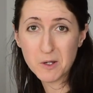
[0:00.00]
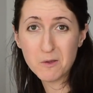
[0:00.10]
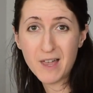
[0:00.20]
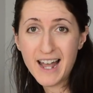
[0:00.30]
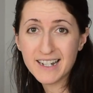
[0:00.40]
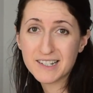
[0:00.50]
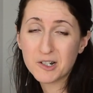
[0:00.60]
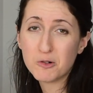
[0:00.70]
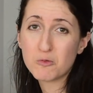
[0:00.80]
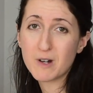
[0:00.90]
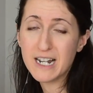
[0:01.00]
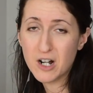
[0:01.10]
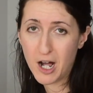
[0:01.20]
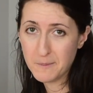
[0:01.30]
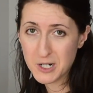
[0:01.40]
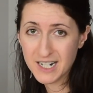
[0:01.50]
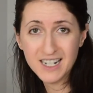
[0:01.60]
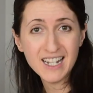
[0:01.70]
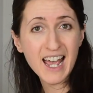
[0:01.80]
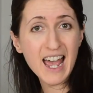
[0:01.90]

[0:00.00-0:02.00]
So that is a great option.